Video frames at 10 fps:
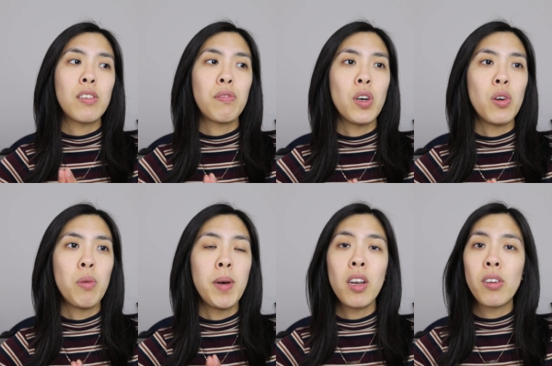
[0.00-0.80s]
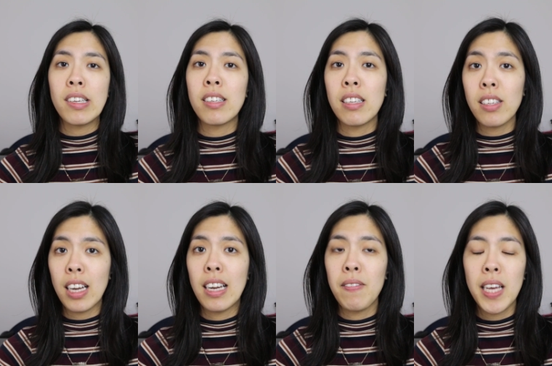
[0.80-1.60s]
to film a long distance
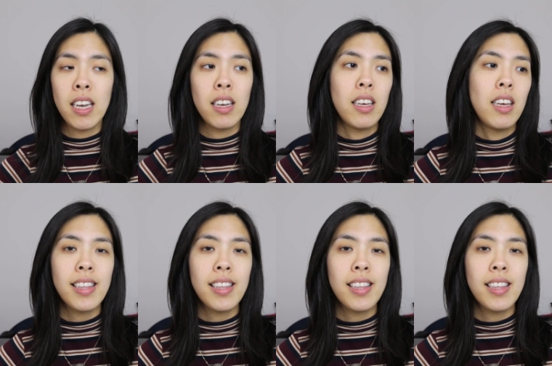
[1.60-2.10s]
cycling event.